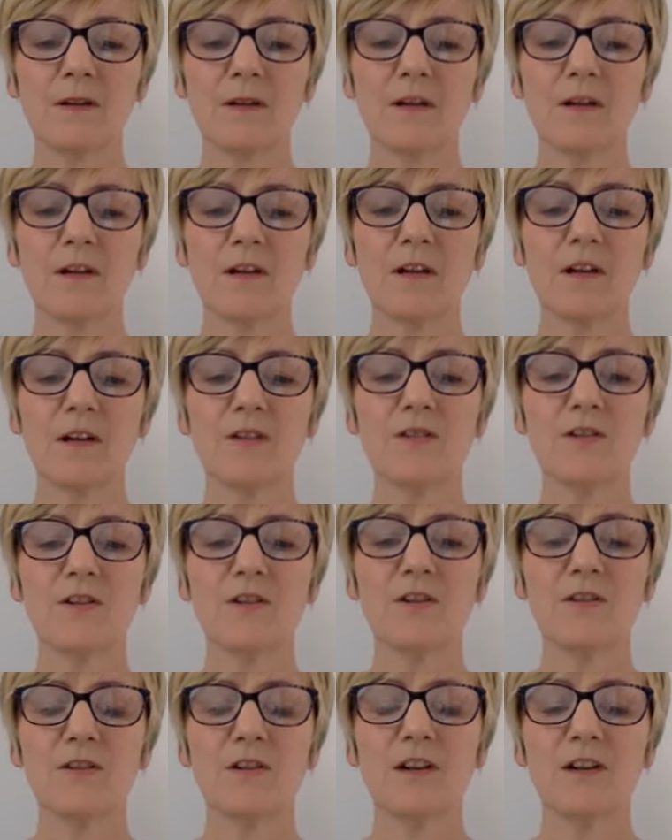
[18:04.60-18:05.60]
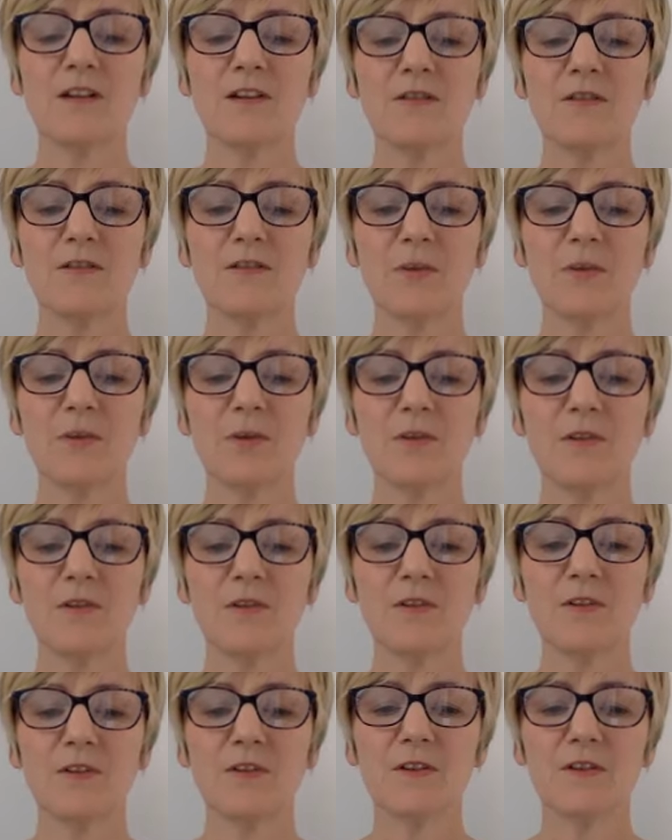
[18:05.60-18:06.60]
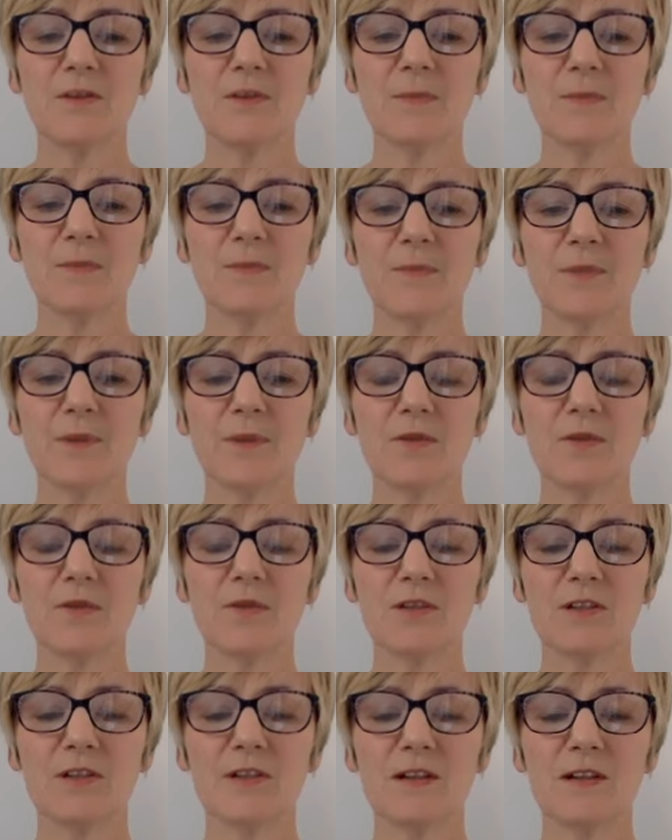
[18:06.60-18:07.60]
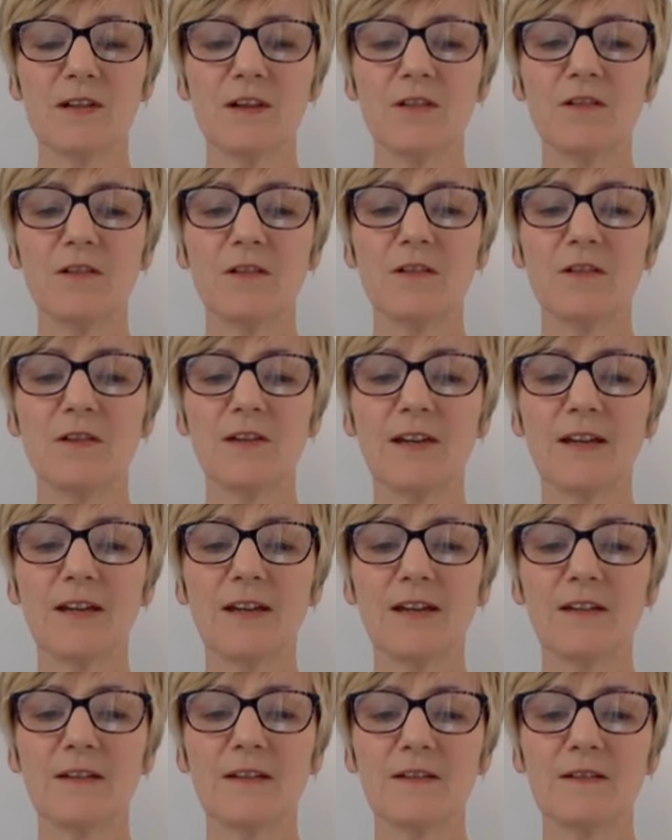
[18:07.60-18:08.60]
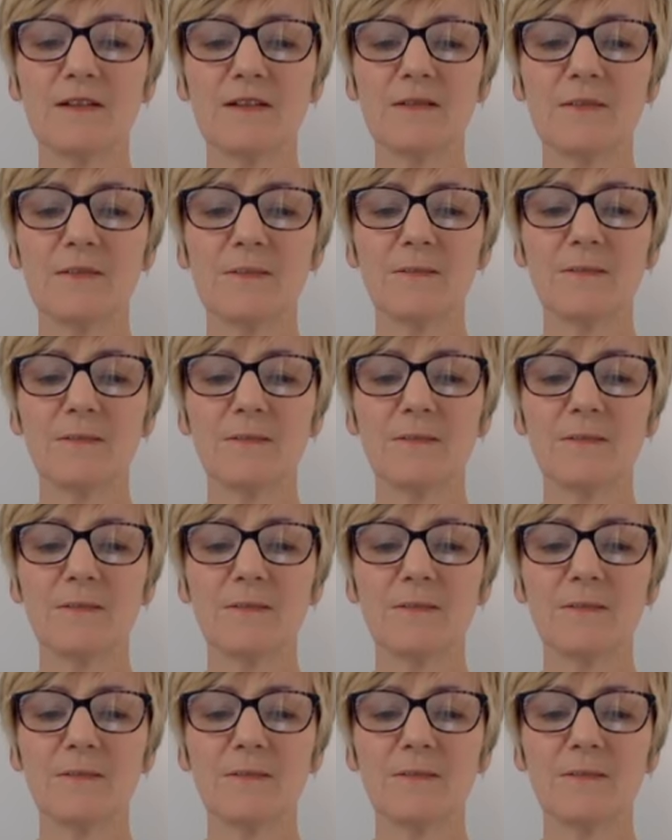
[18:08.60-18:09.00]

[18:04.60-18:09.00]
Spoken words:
And closing your eyes if you want to, or just lowering your gaze.